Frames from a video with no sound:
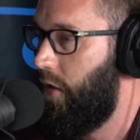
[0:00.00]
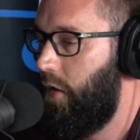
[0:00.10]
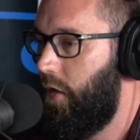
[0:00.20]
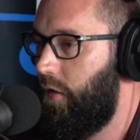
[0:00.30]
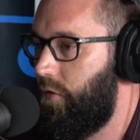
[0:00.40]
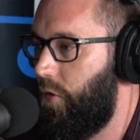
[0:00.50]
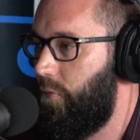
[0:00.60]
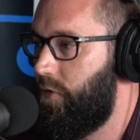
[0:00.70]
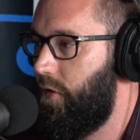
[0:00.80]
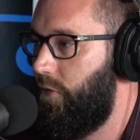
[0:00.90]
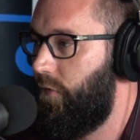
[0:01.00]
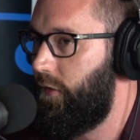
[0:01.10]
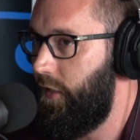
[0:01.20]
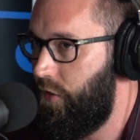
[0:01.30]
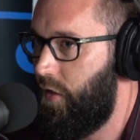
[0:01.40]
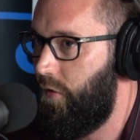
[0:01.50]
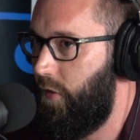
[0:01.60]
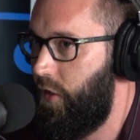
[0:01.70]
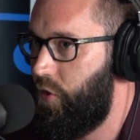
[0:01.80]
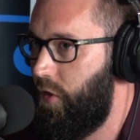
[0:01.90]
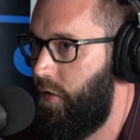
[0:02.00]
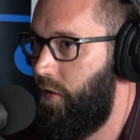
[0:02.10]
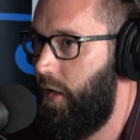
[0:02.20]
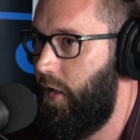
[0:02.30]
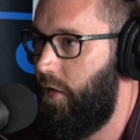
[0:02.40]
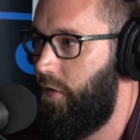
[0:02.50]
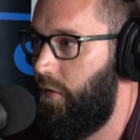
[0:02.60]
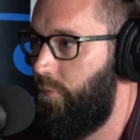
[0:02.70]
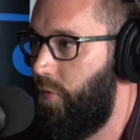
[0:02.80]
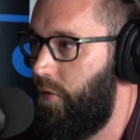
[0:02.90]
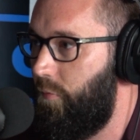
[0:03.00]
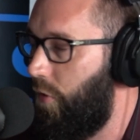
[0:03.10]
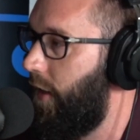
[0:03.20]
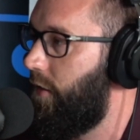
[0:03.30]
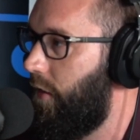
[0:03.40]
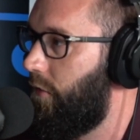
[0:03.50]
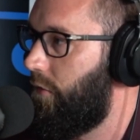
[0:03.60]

in terms of lead generation and branding,